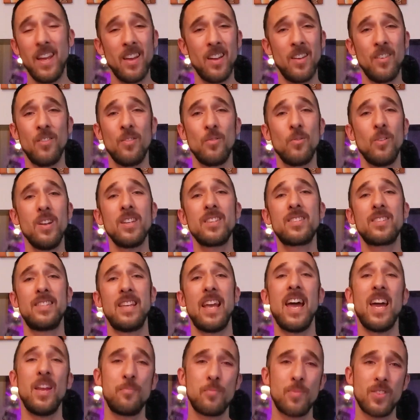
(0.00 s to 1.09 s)
Man, what a
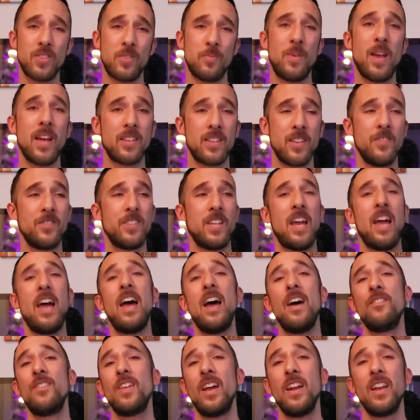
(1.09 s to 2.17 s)
sad perspective to
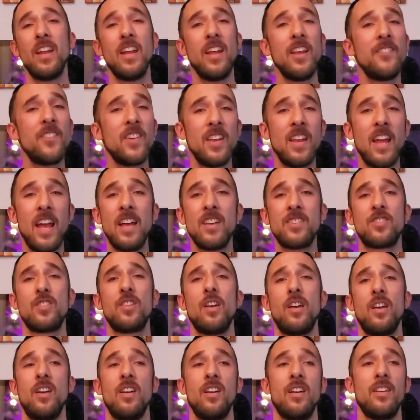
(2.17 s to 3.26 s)
have. That even as
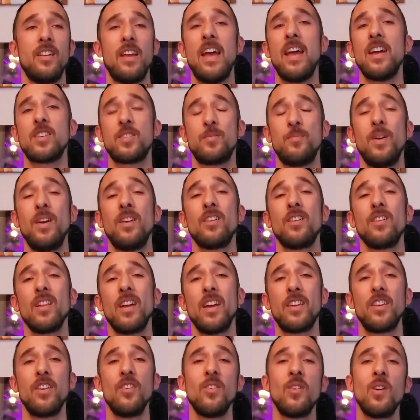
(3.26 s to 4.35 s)
the X-Men are
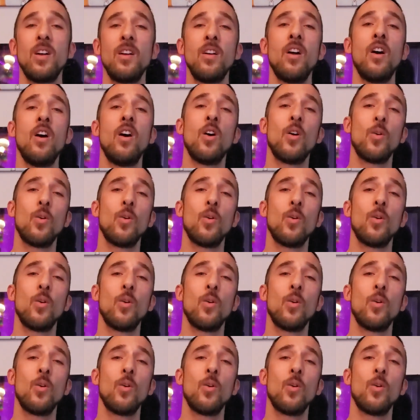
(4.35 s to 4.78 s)
like, you know what?